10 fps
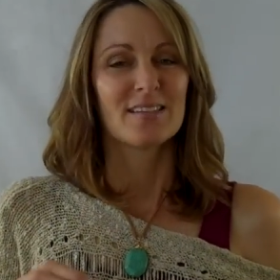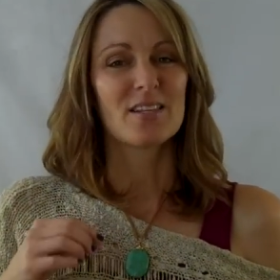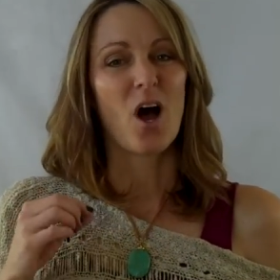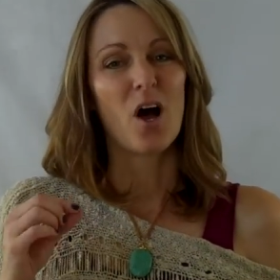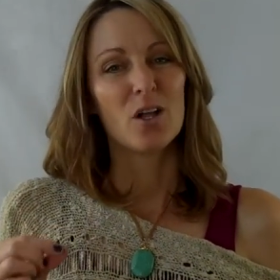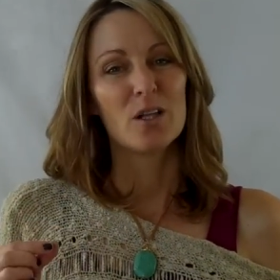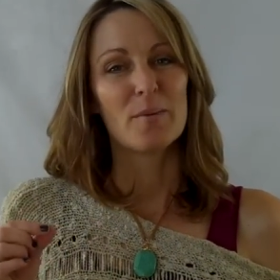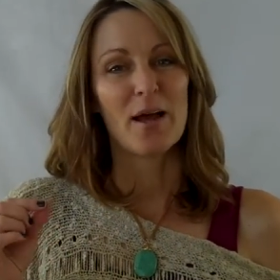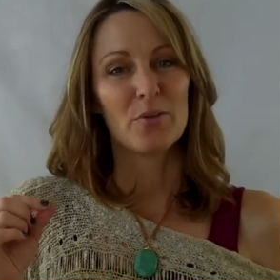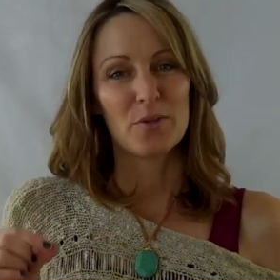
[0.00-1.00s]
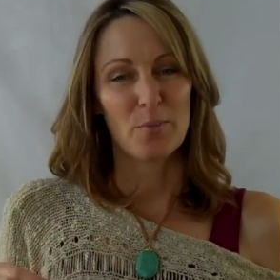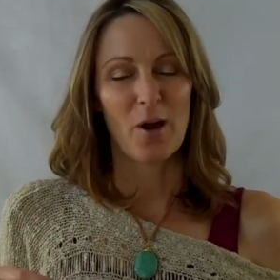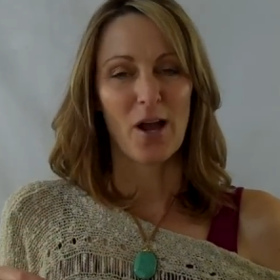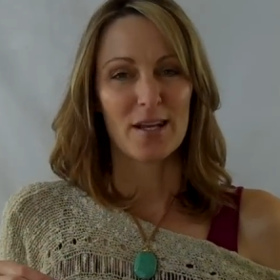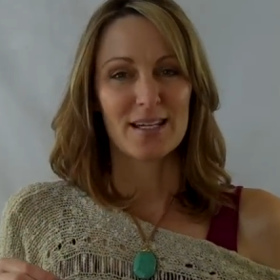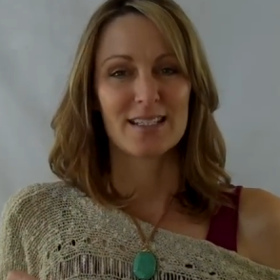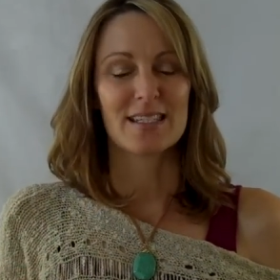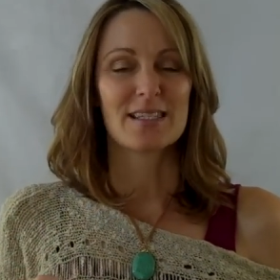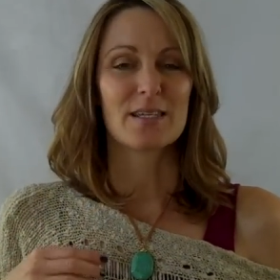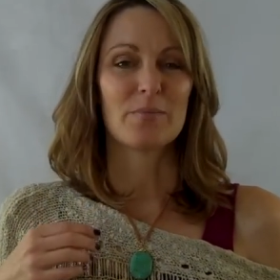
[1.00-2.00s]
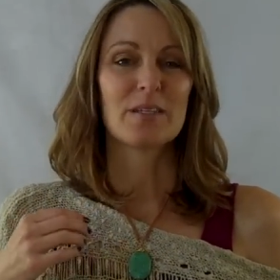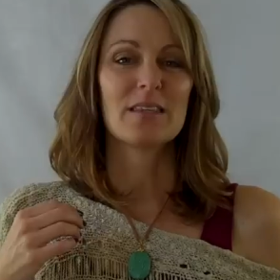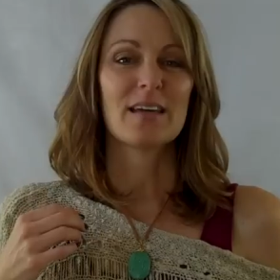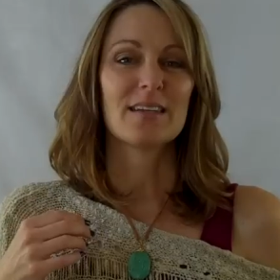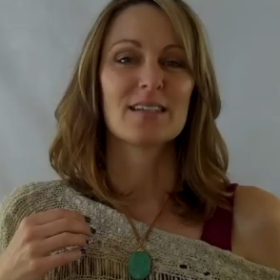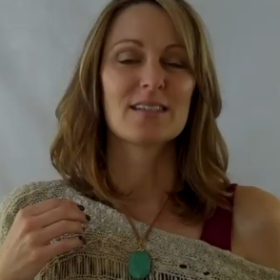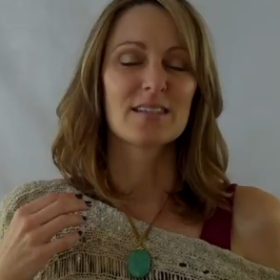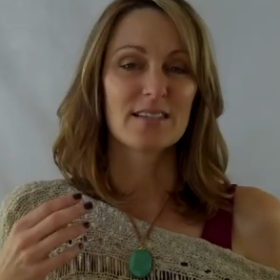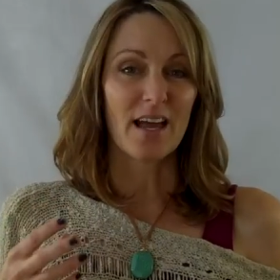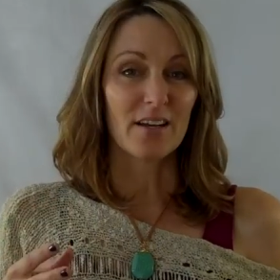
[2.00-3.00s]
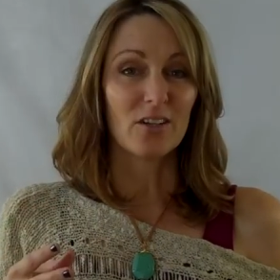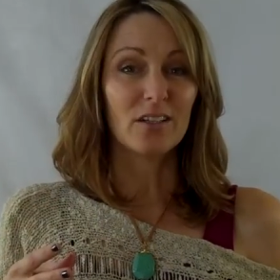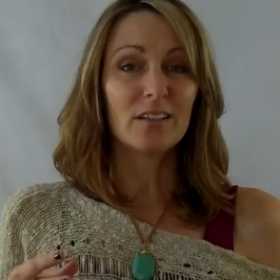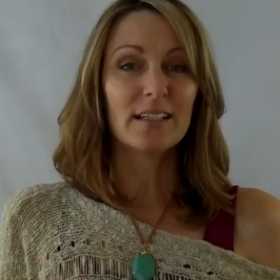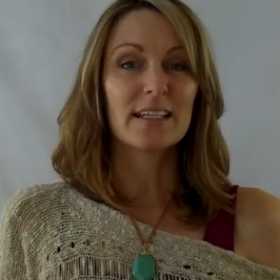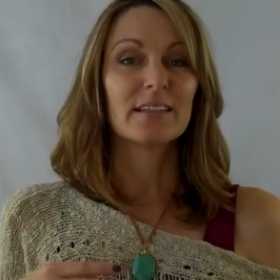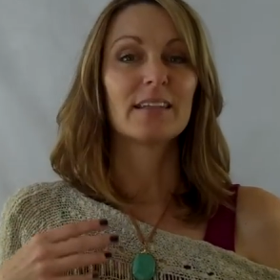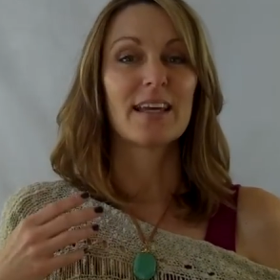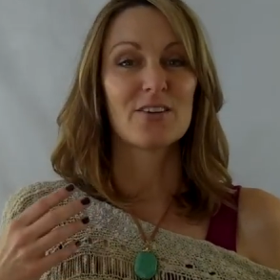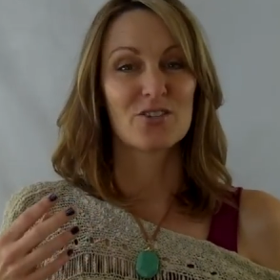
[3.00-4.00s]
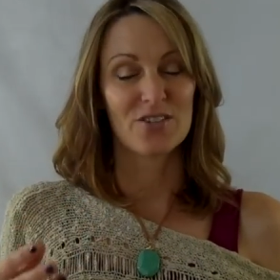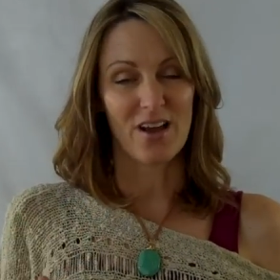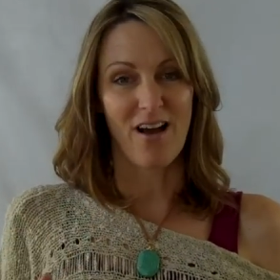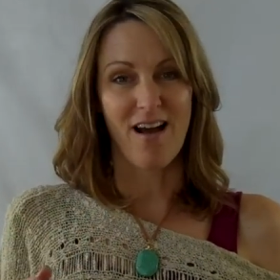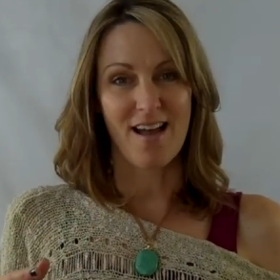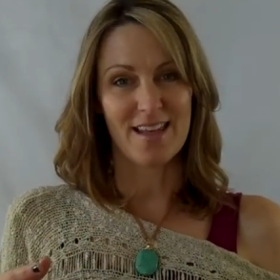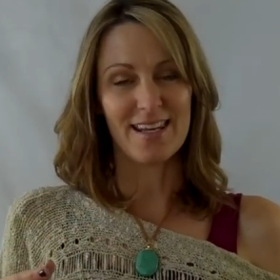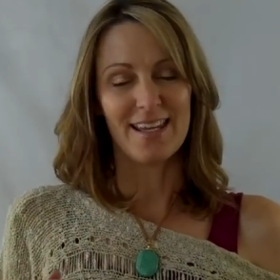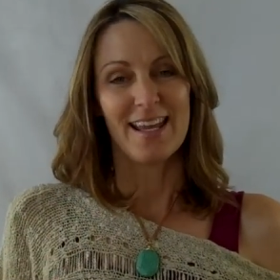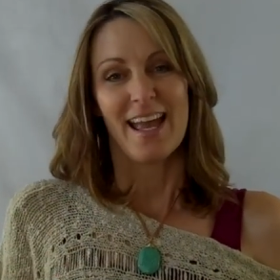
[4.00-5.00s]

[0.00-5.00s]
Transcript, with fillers: It's all about the product and something that is subtle and layers on.